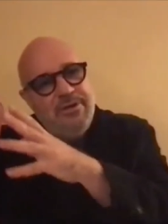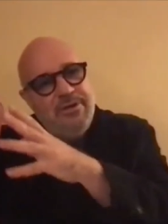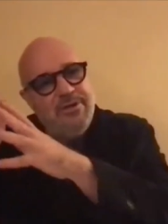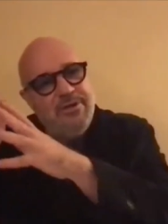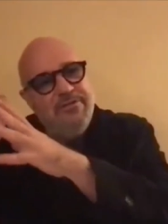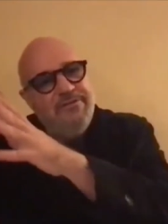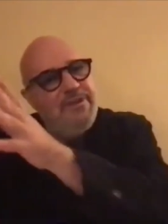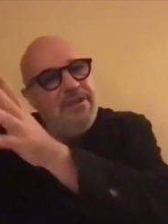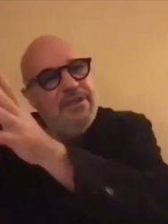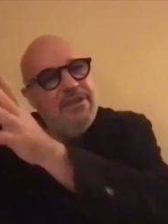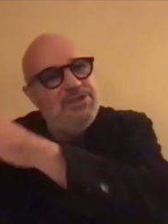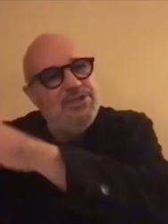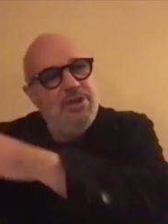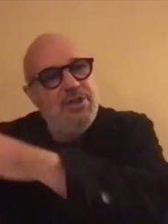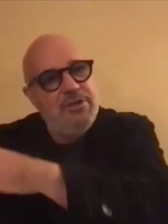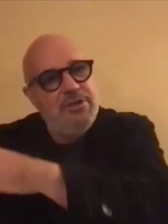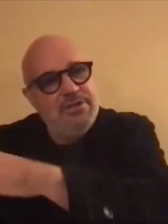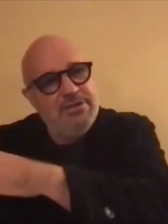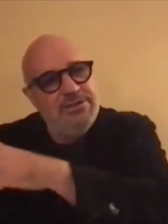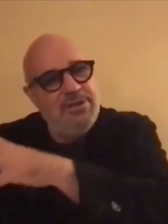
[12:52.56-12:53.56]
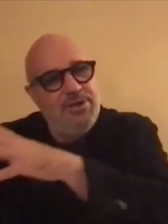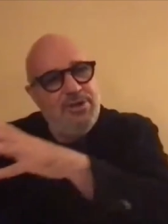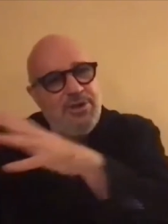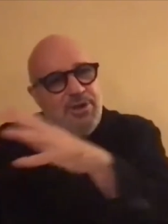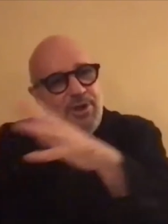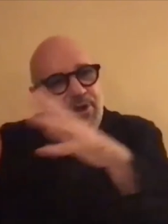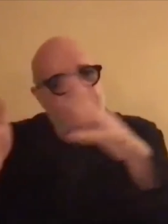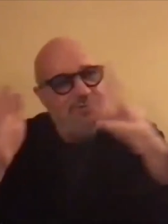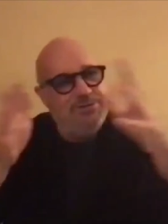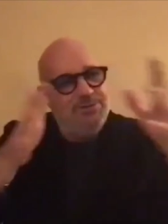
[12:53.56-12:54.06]
fiction, it's not
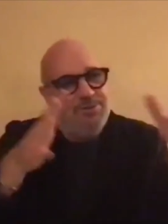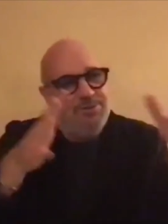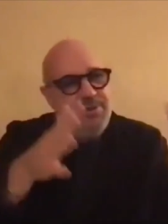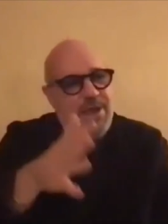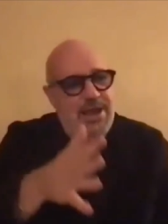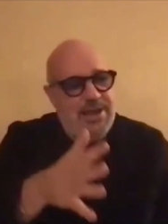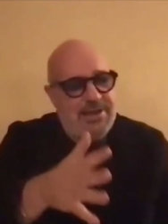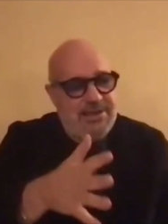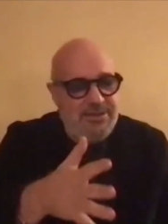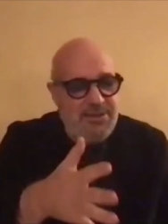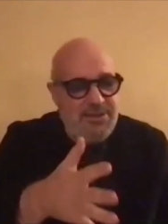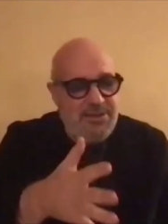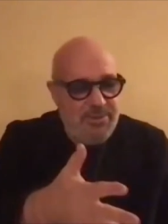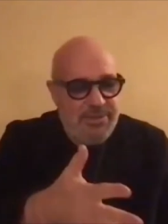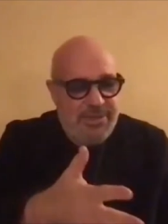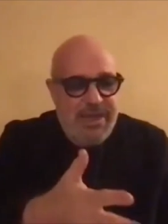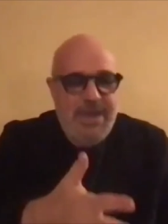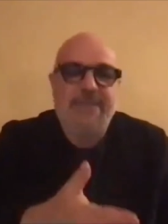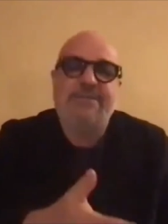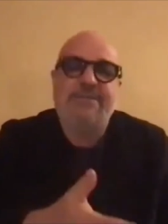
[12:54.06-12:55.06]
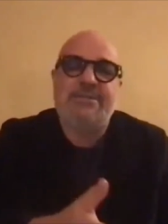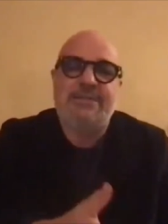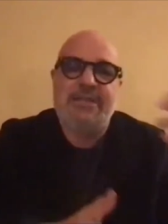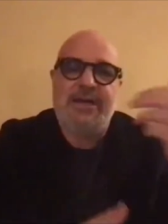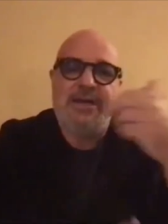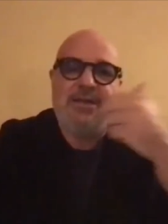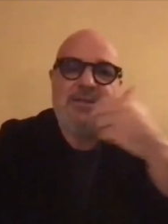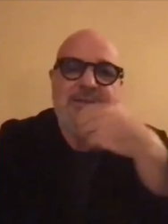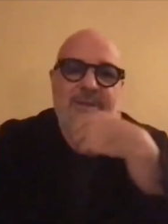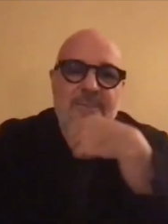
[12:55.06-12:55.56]
close to reality. Nobody asked
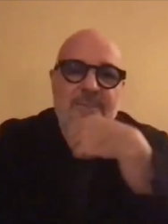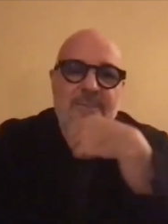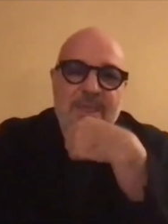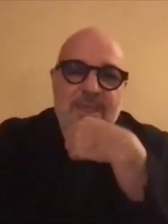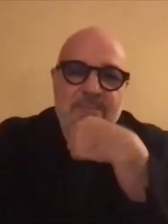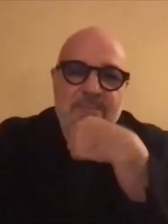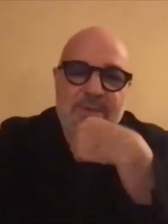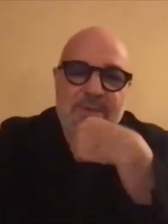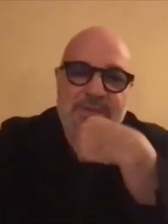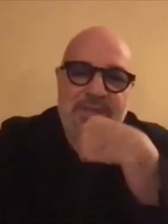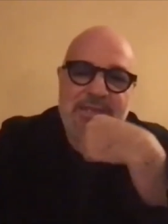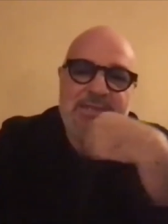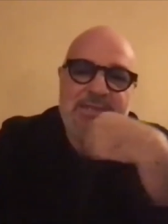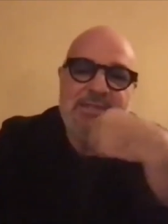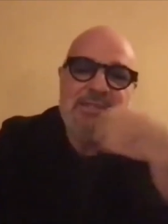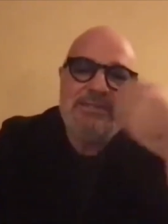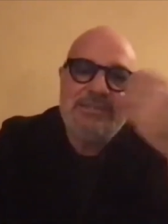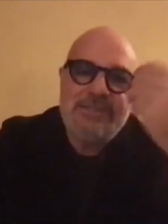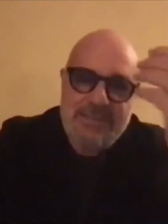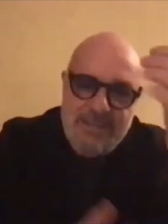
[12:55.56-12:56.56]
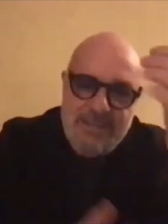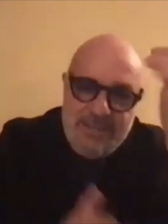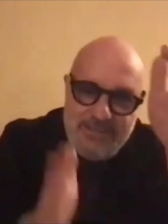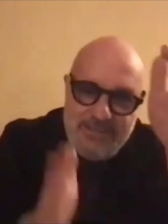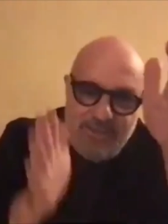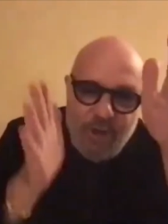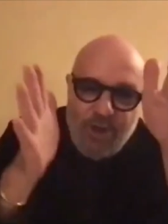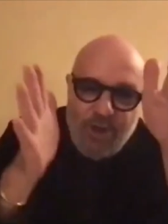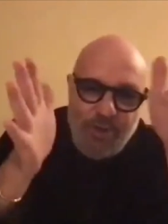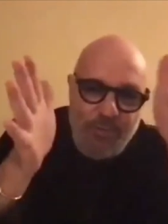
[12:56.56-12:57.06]
that. But then in
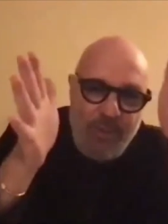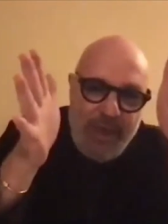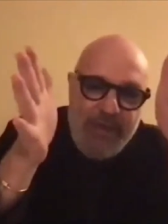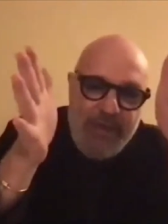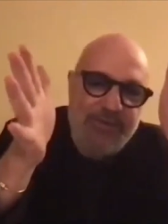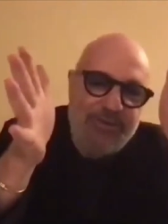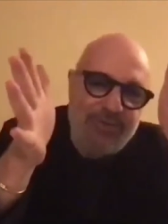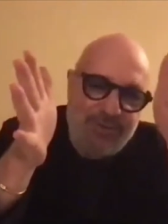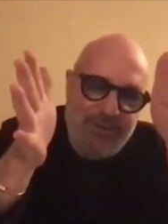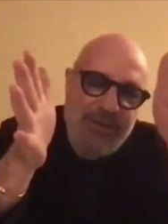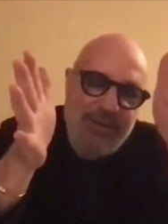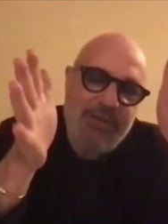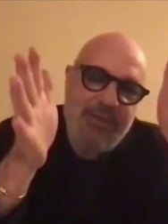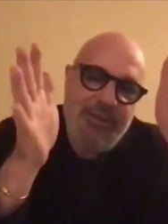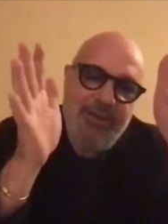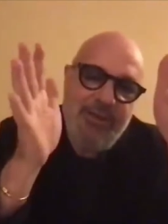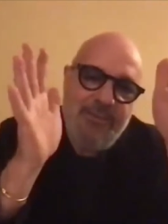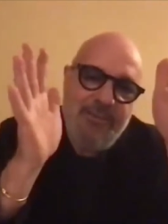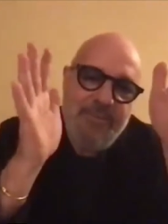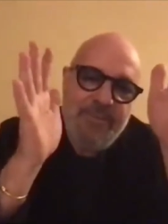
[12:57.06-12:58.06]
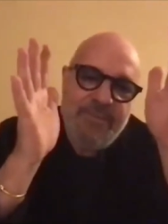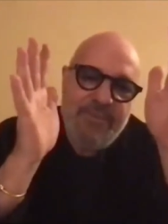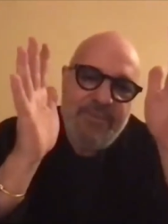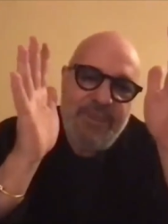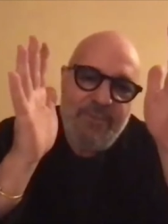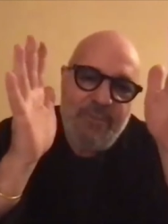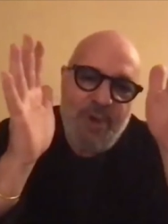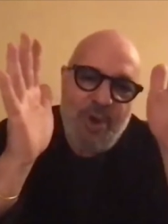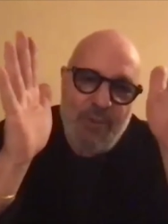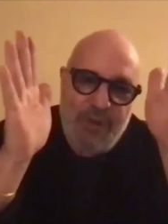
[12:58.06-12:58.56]
documentary,
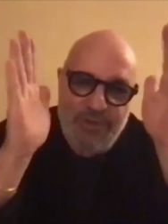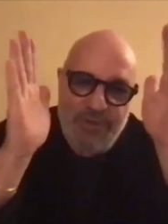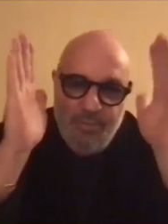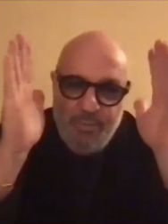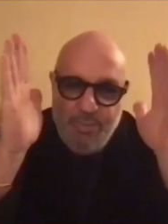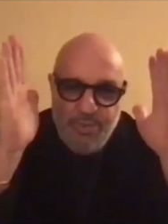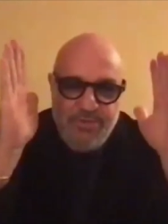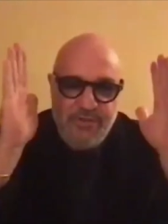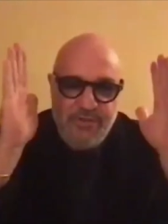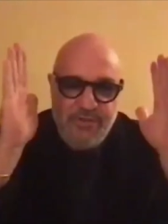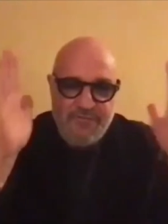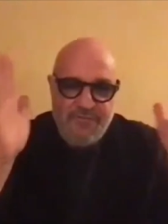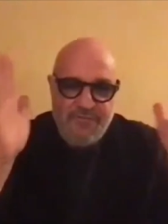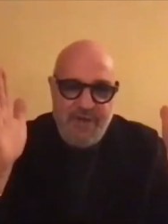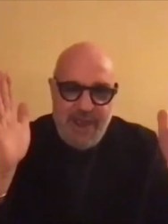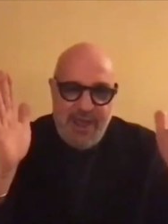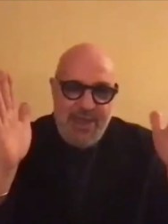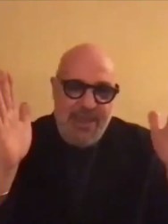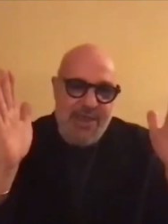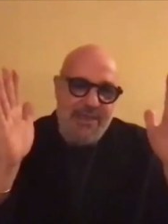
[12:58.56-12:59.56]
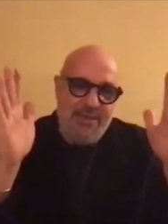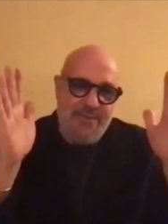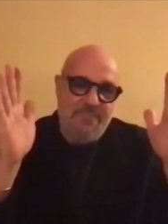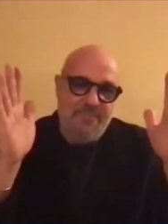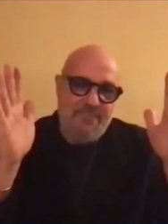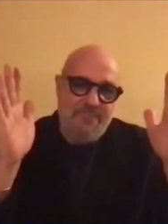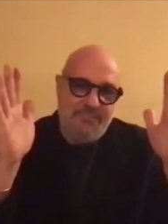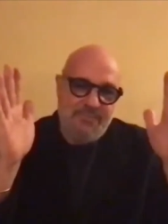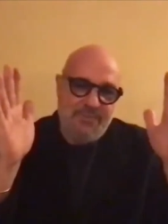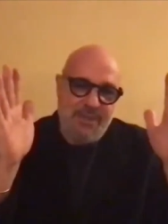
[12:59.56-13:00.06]
the moment you put a frame
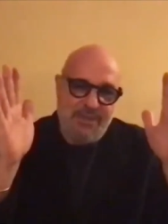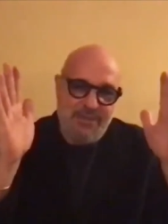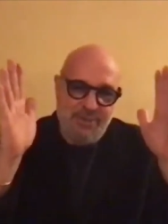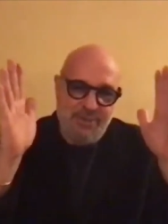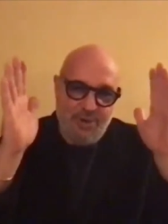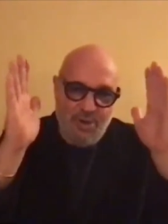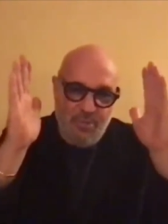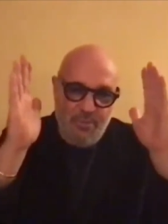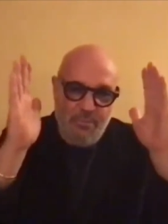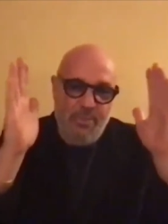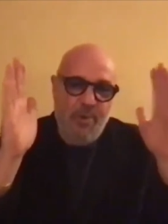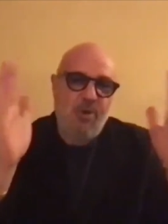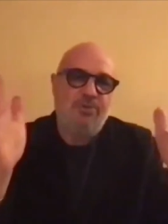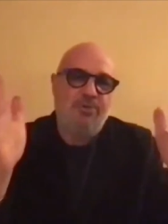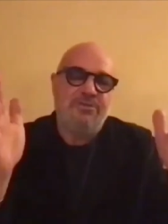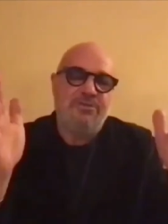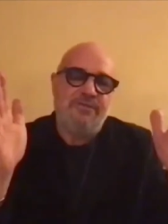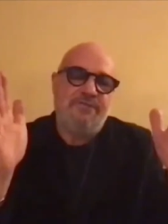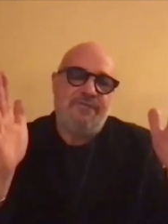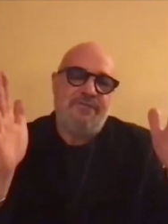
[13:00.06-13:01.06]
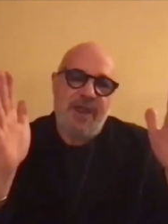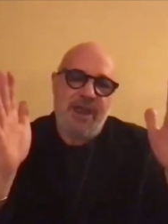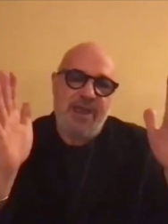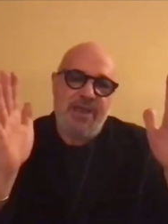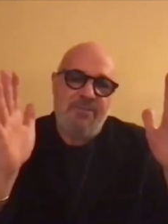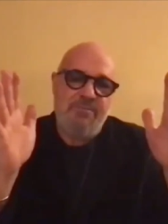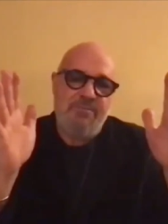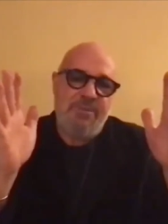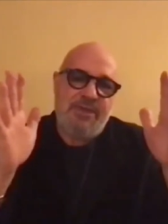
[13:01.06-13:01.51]
and you compose a frame